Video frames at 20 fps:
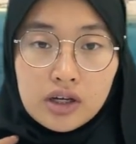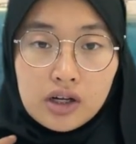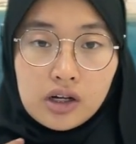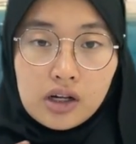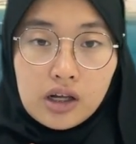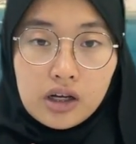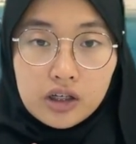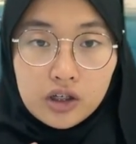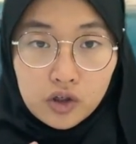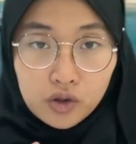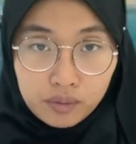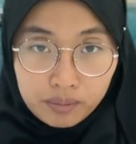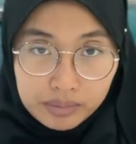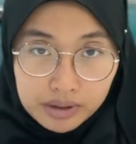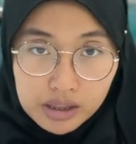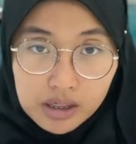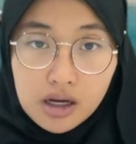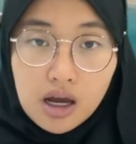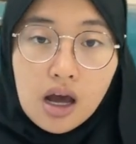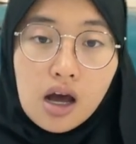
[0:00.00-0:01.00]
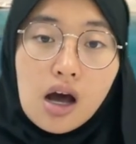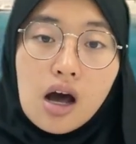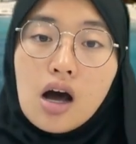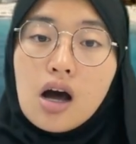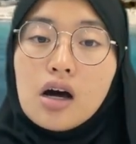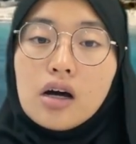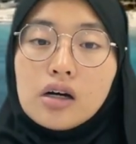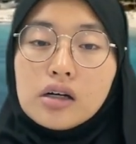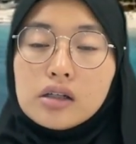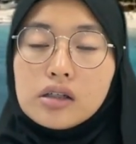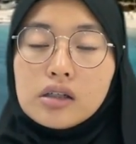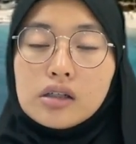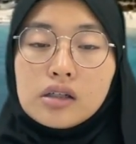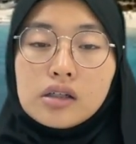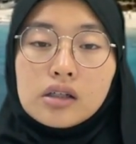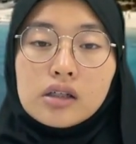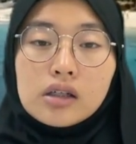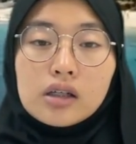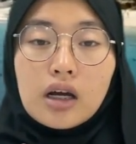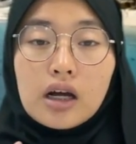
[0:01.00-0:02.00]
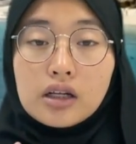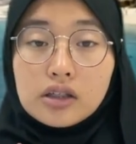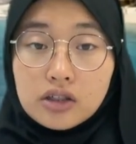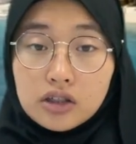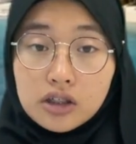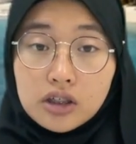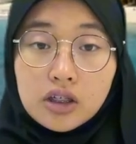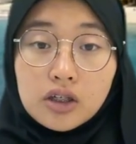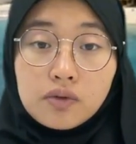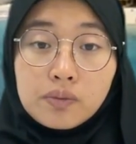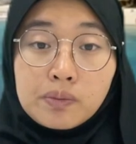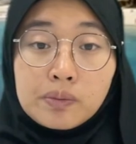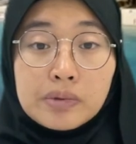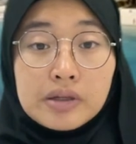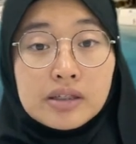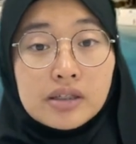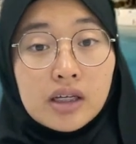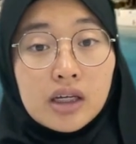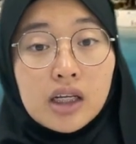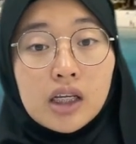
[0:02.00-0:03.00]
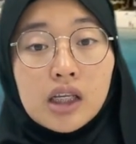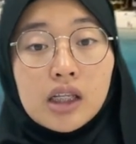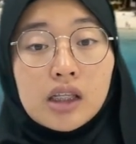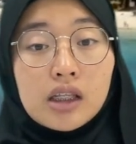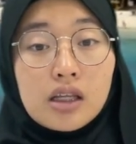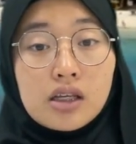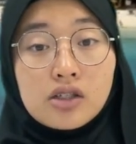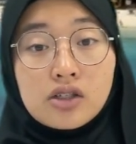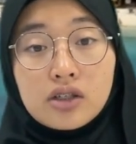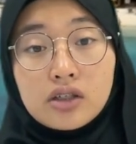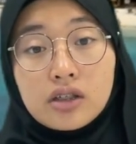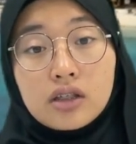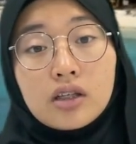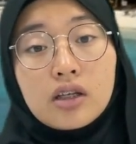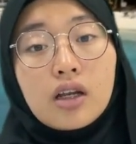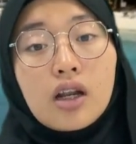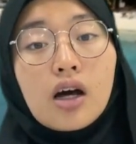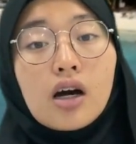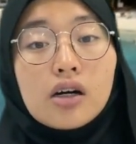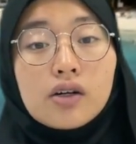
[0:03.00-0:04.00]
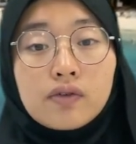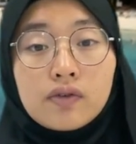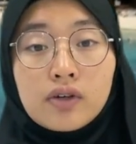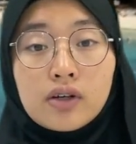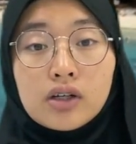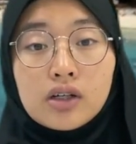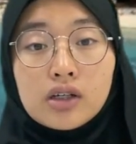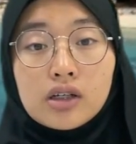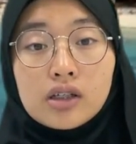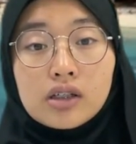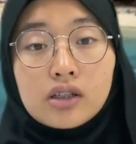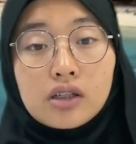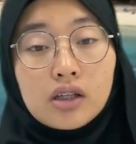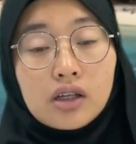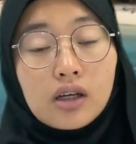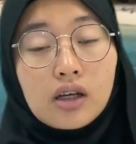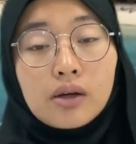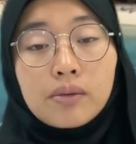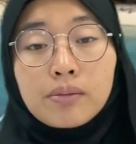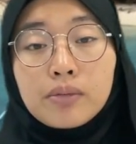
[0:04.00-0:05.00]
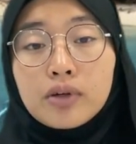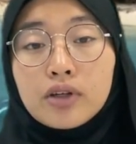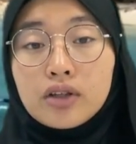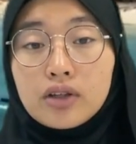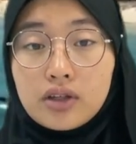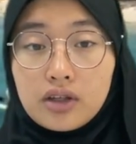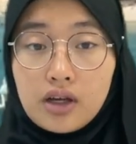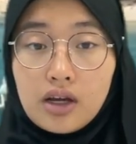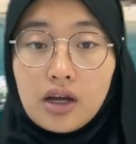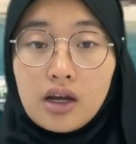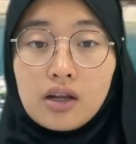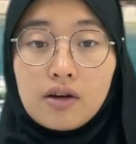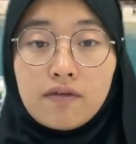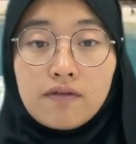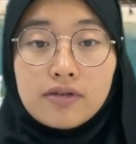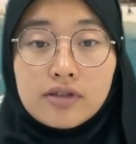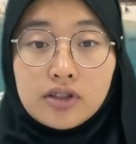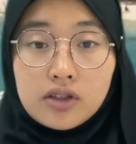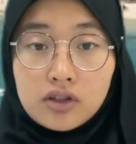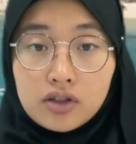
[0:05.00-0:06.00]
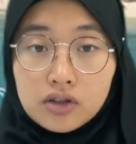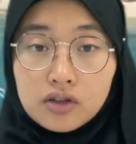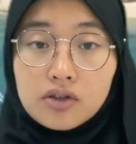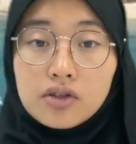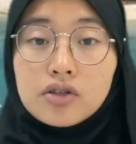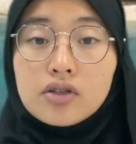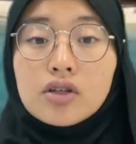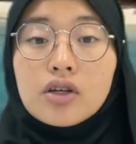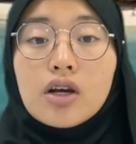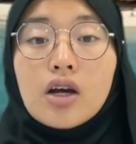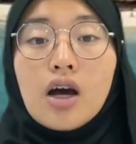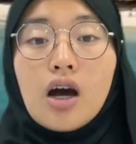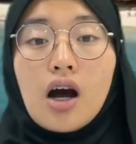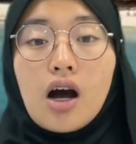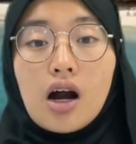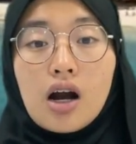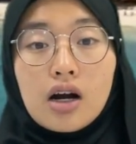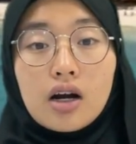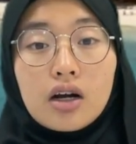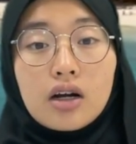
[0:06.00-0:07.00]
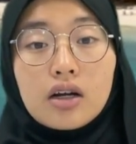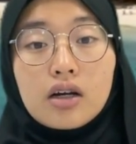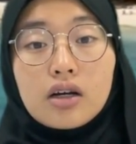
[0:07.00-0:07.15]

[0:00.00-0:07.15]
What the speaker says: social economy, cultural preservation for the community and visitors